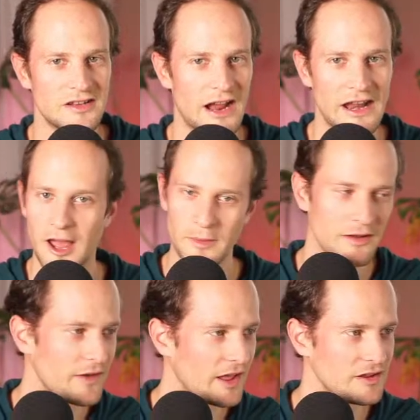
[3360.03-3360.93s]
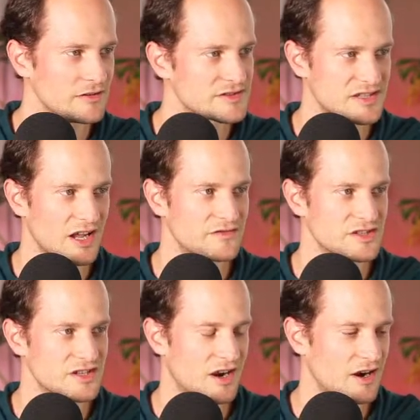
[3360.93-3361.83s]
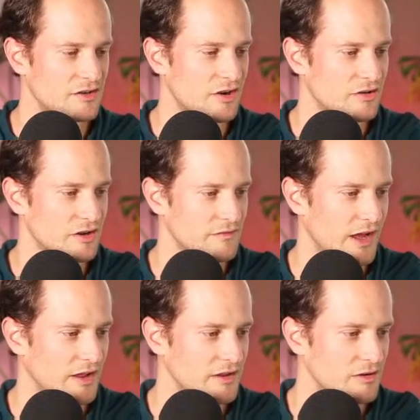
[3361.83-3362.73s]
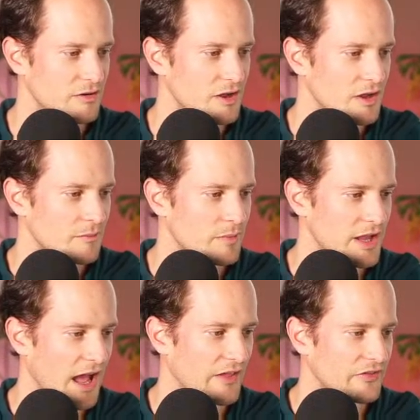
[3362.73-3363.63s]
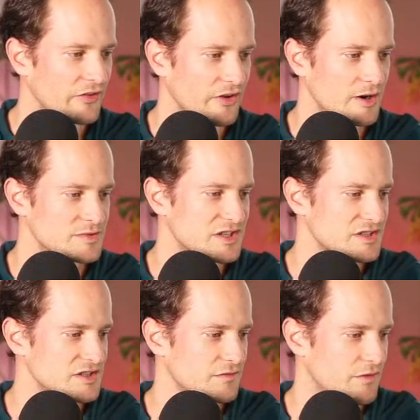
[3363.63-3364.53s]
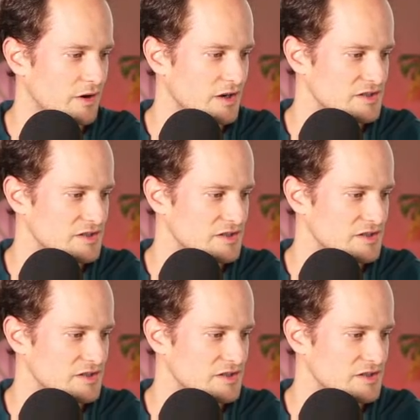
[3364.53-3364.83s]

dynamic value instead of just a hard-coded value. But yeah, this is ARM64